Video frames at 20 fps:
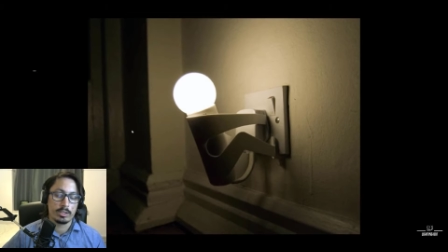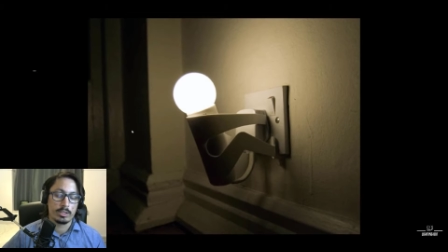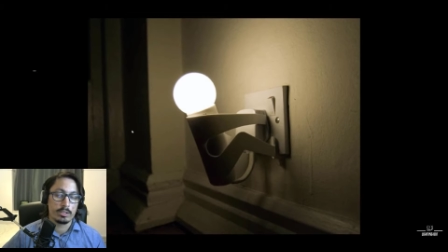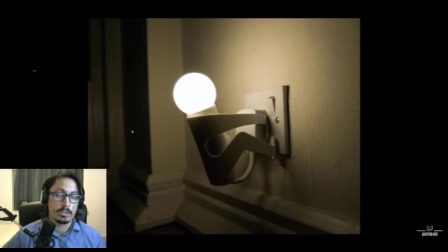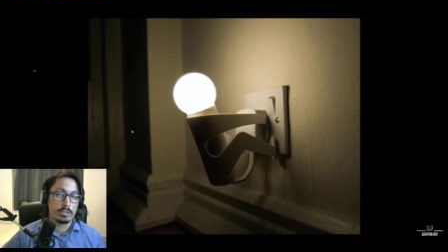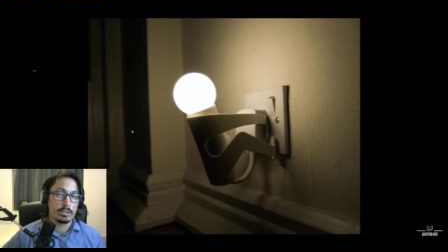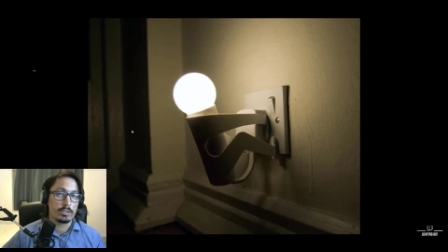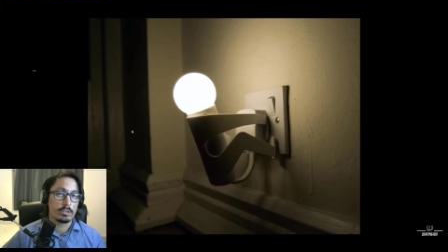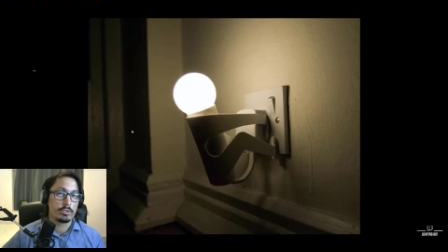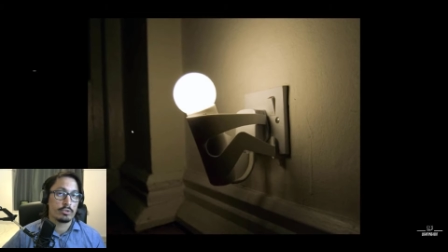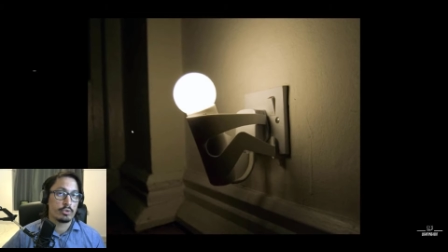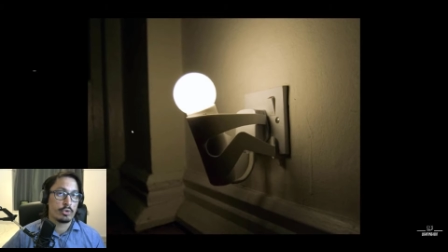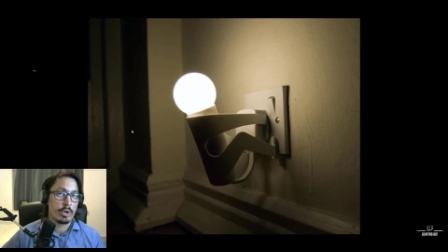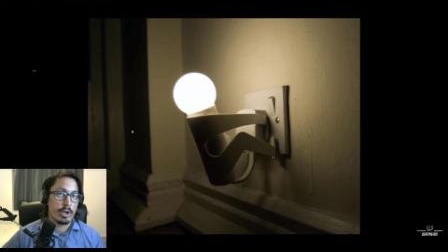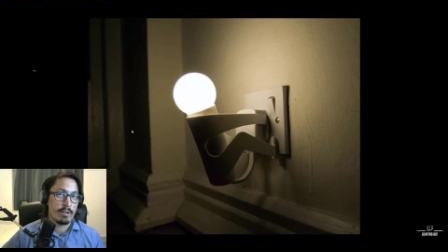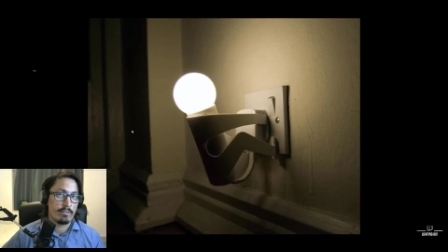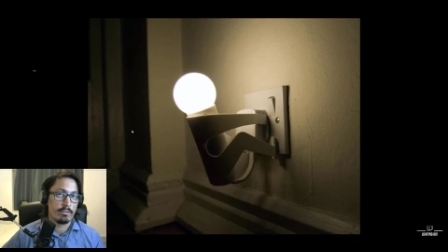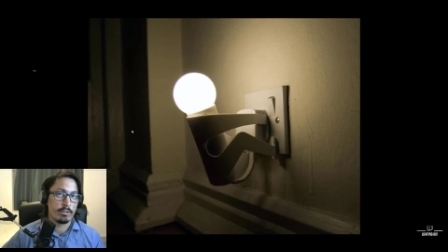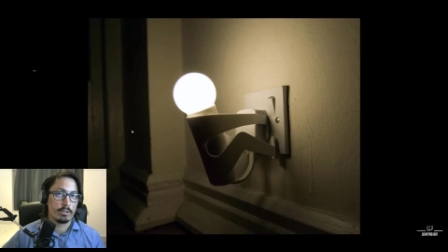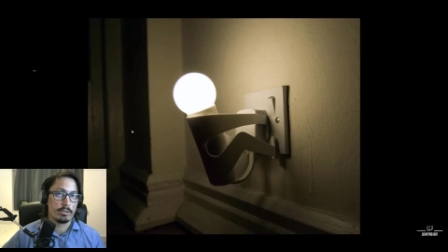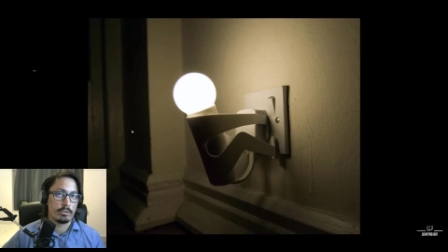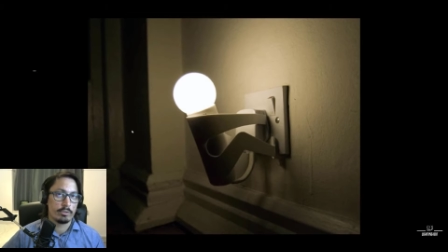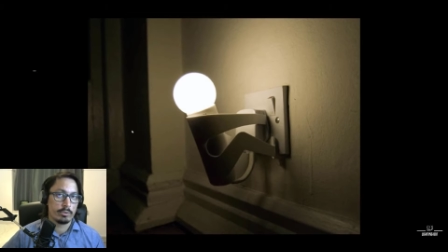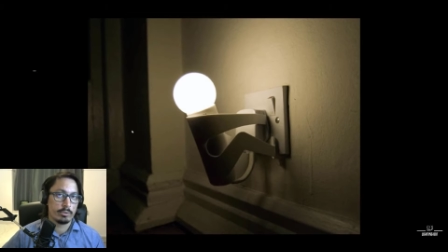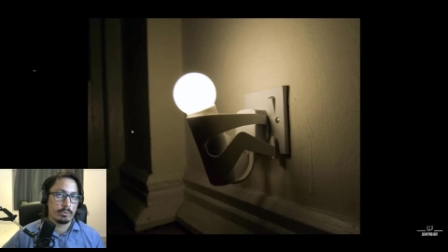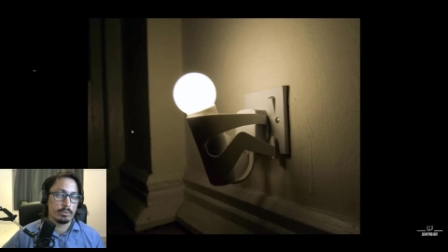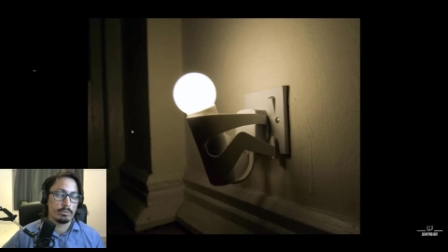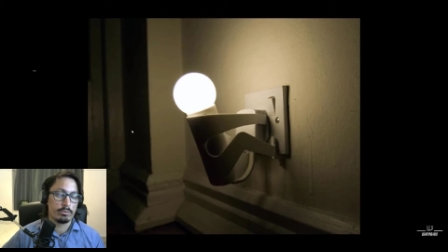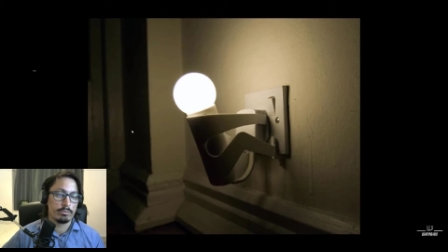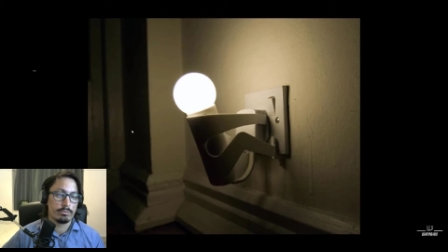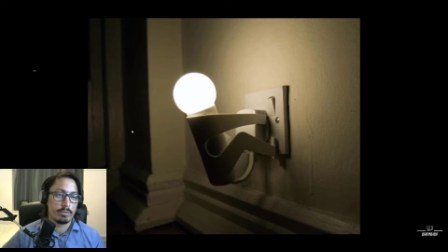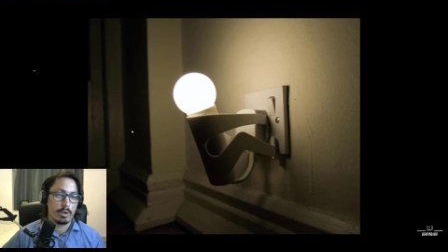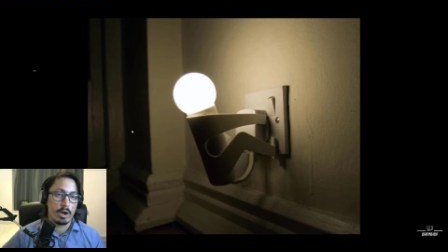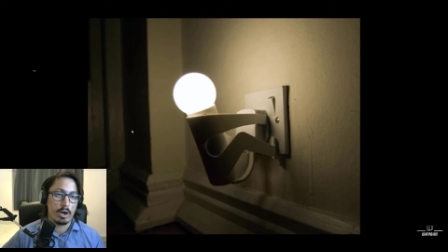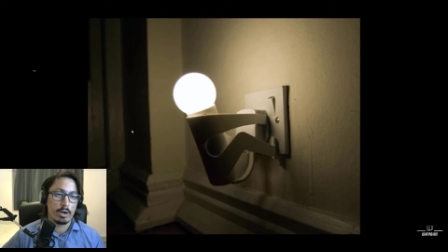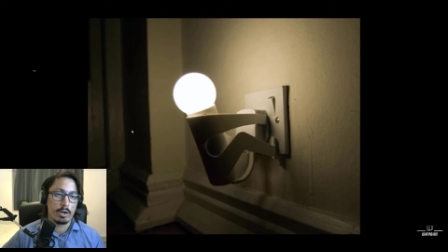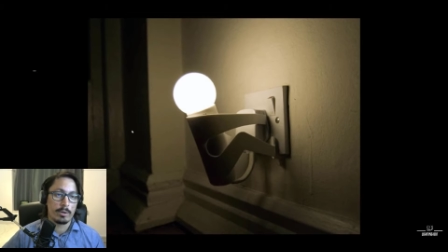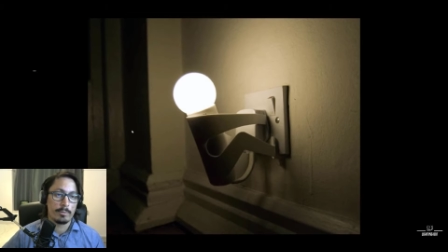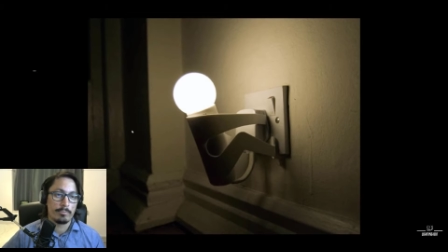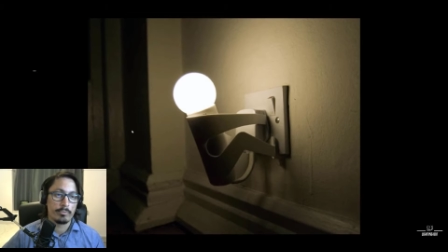It doesn't travel too
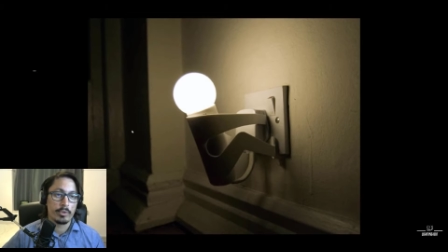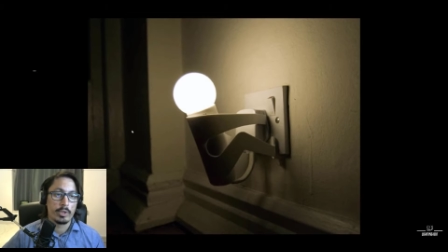far.